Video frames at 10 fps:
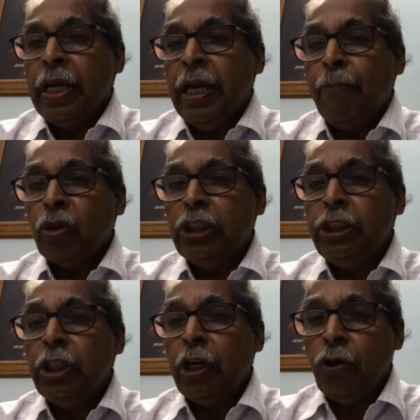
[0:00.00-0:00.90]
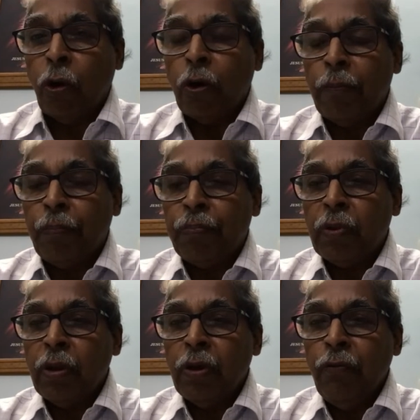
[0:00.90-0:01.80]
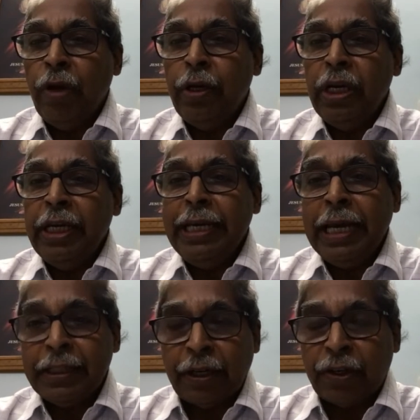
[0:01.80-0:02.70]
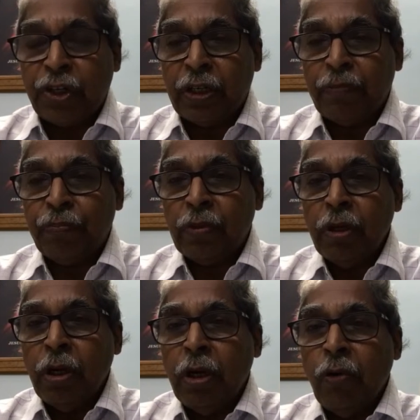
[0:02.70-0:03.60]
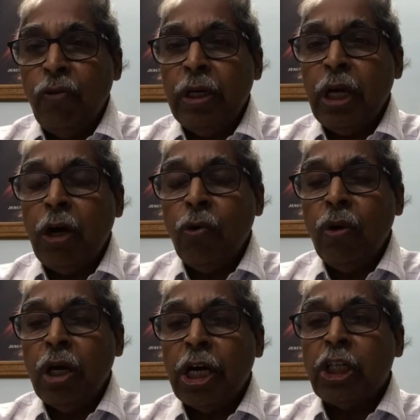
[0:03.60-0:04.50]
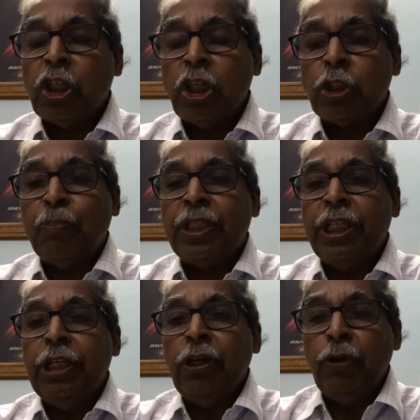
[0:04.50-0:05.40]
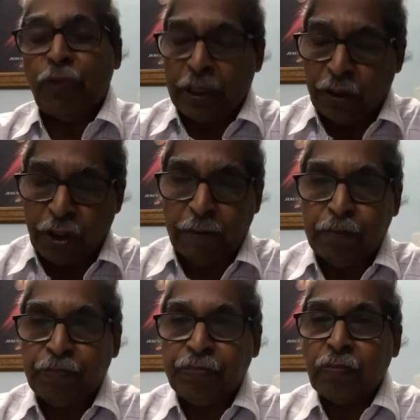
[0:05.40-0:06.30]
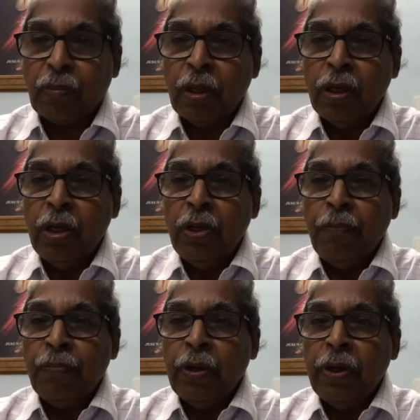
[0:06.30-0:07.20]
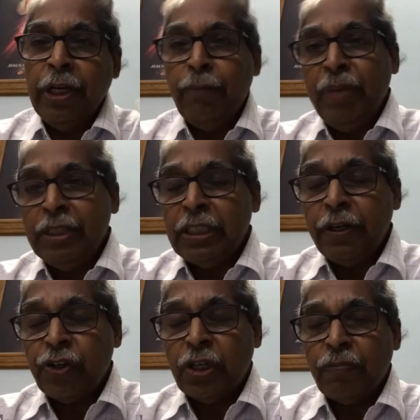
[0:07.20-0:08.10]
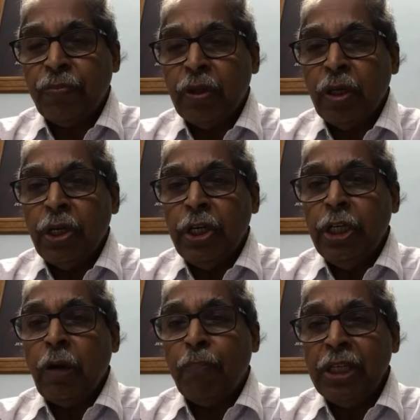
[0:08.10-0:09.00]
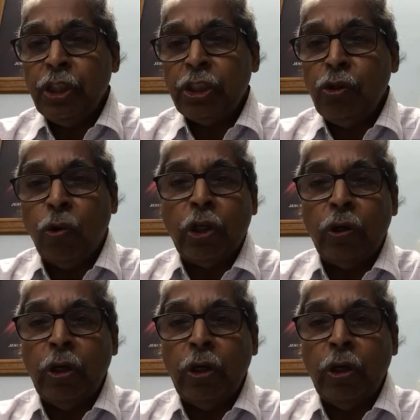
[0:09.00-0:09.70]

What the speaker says: a procedural law, when enacted, will have retrospective effects. It means that it applies not